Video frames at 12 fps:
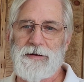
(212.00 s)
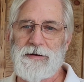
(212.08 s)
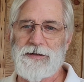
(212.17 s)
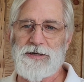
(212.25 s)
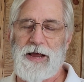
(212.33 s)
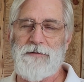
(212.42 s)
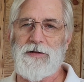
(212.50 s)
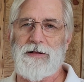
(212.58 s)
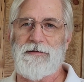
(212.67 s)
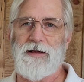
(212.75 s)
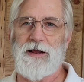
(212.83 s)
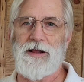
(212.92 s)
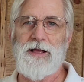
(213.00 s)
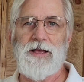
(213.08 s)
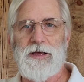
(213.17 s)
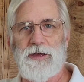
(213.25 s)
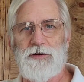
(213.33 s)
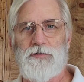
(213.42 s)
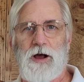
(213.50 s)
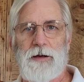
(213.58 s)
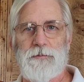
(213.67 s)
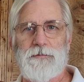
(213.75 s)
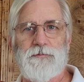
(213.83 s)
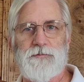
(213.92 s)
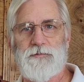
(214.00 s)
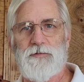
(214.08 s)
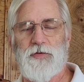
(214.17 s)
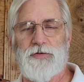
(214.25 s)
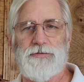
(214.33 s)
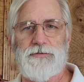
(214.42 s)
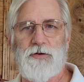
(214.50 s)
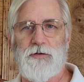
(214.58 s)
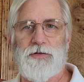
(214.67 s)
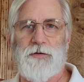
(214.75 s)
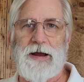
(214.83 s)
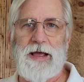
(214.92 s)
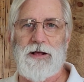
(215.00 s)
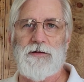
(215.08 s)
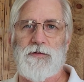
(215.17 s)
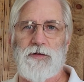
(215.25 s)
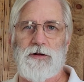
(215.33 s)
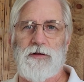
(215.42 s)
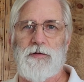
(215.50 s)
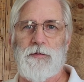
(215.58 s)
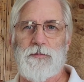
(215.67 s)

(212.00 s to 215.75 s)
shavings in it, you drop 2 or 3 handsful of